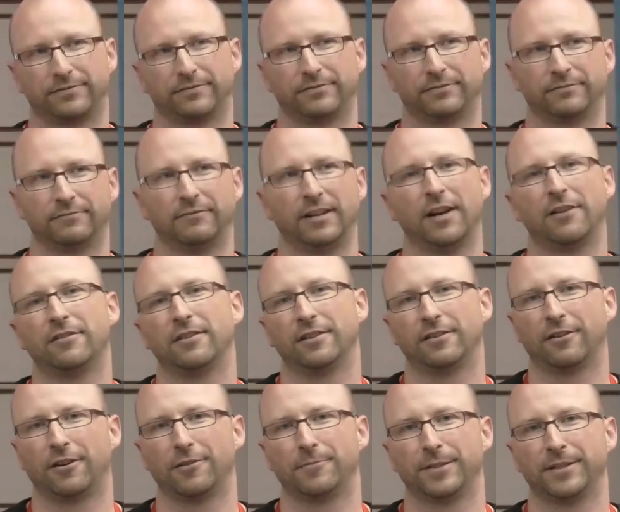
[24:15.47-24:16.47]
route
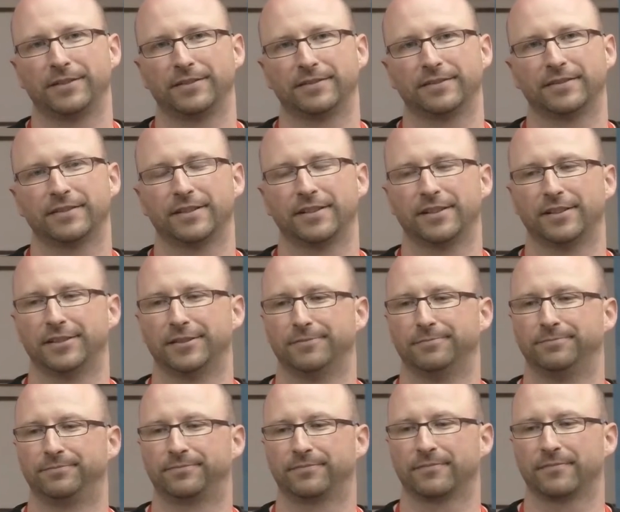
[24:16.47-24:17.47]
alarming.
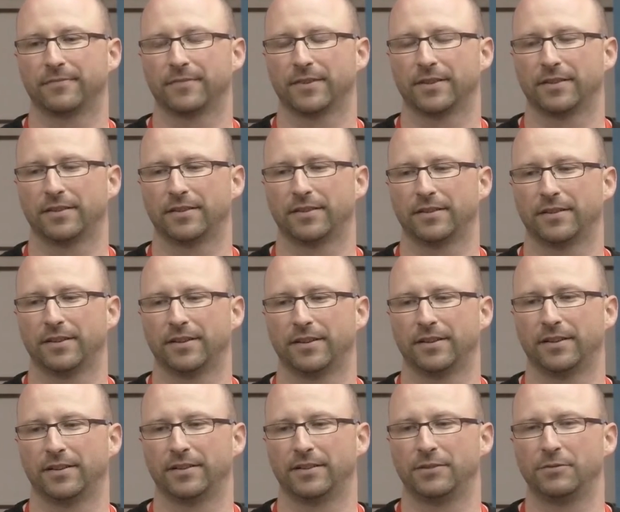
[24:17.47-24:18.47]
Um,
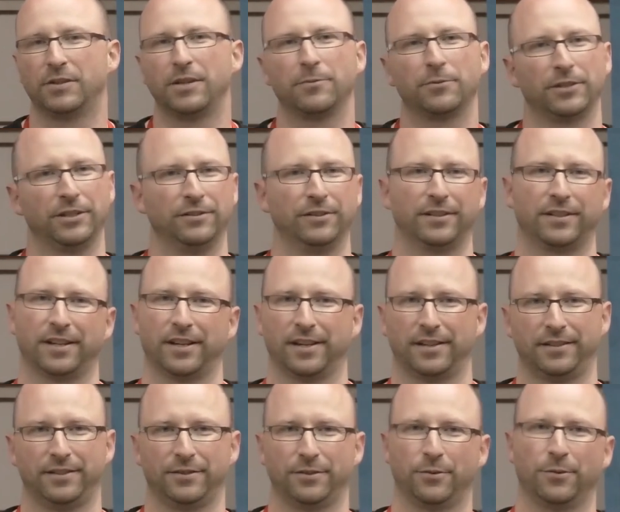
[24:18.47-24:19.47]
uh, you typically look at
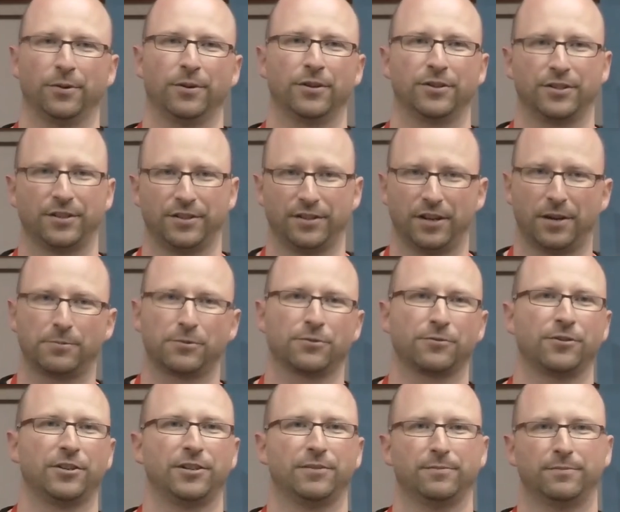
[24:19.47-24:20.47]
you know, the origin
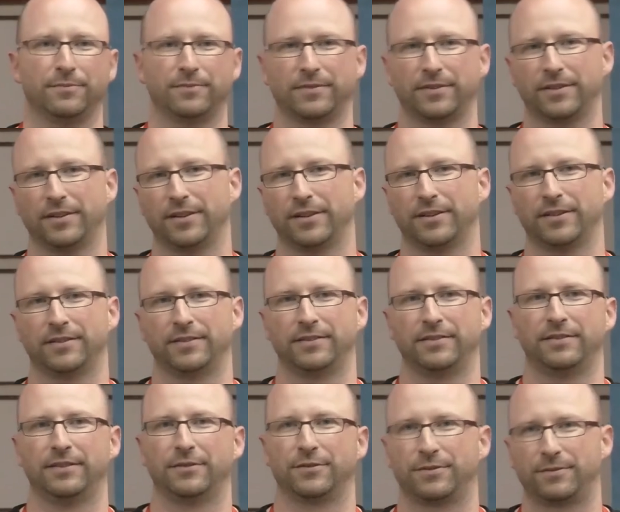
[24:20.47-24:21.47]
upstream. Uh,
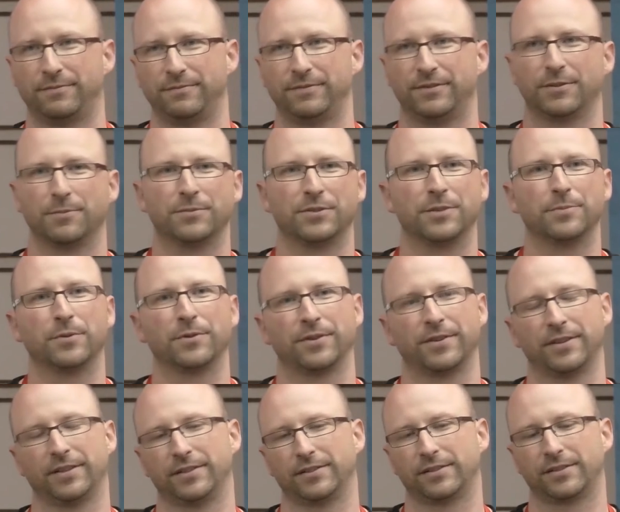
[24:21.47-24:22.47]
there's some simple
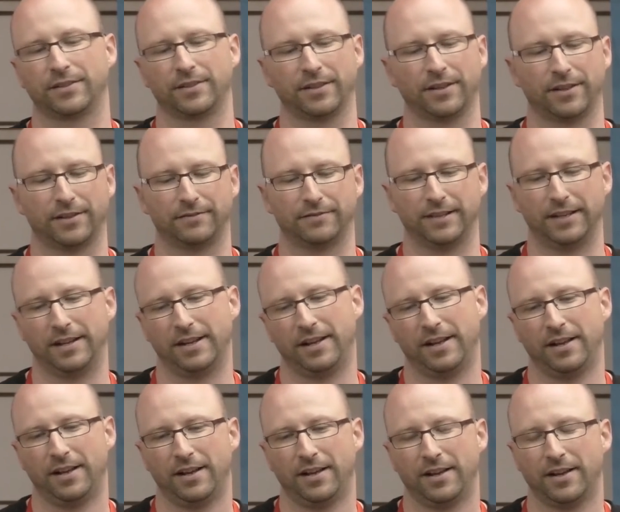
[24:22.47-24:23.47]
things, and
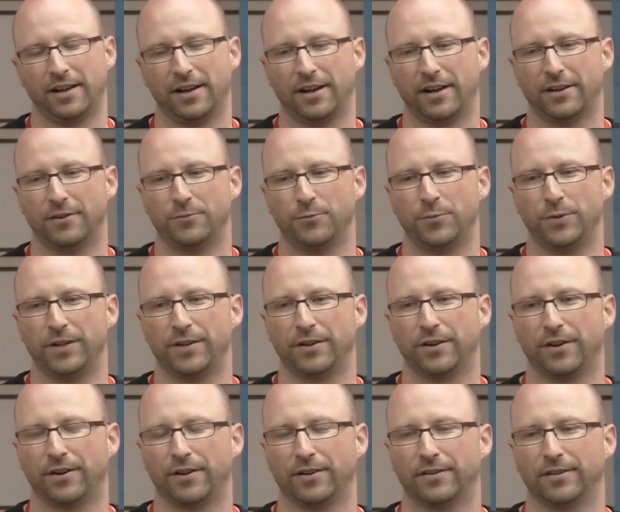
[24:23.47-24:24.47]
uh, we
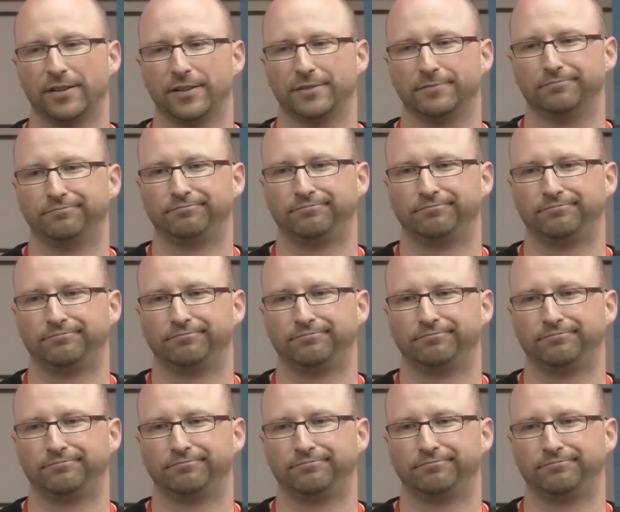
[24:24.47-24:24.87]
are, um,